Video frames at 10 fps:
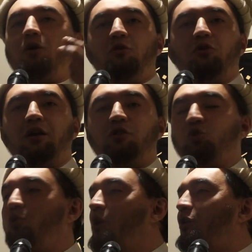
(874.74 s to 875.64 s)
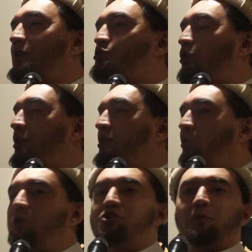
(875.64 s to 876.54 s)
won't look at you, and join
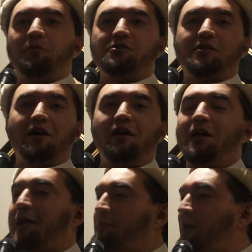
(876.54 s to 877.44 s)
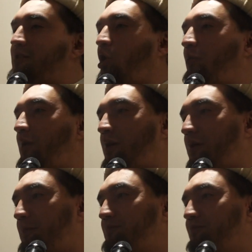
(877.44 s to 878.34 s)
the worshippers there and make tawbah
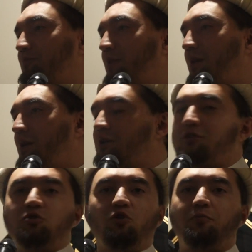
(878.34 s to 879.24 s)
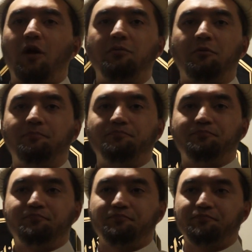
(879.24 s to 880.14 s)
there. He said, no
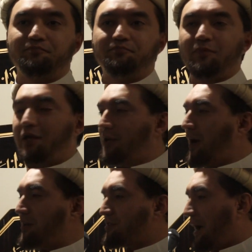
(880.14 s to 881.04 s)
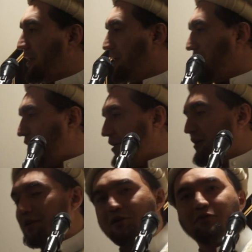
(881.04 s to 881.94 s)
problem. He got his hiking
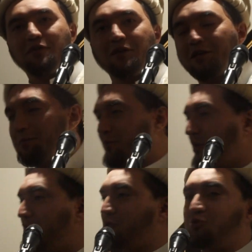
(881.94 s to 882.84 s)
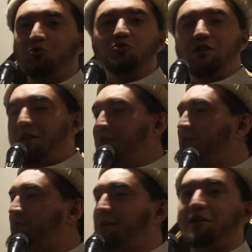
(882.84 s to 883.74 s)
gear and everything. He put on his shoes, got
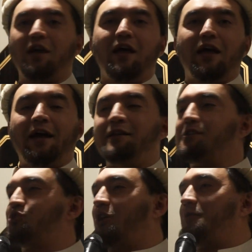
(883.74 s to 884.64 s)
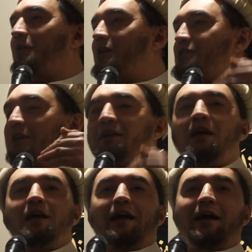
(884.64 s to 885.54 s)
his stick, and he started marching.
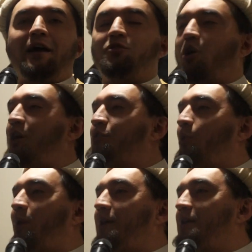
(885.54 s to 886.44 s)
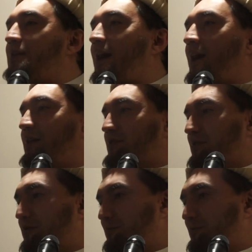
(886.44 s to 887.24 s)
And on the way, he dies.